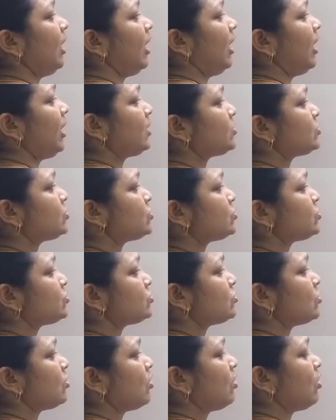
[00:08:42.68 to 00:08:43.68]

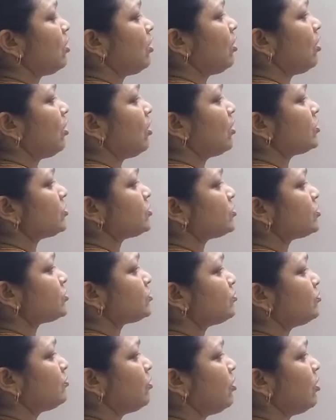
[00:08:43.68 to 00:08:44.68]

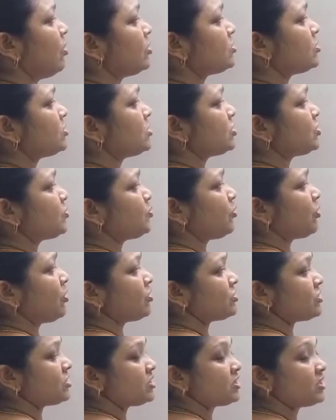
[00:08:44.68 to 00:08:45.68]
exosmosis
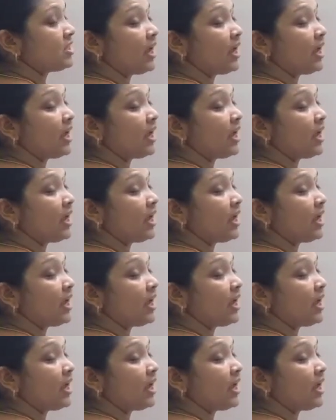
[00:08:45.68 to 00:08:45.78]
process